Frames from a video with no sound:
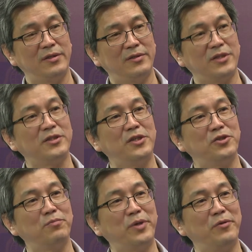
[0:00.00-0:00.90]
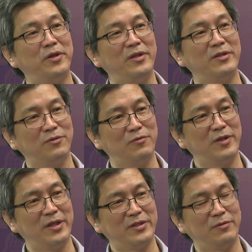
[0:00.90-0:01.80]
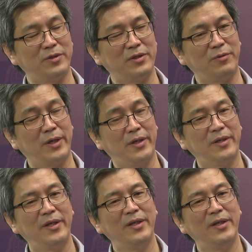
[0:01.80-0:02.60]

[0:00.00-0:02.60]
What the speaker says: gestation period is over, as it were, where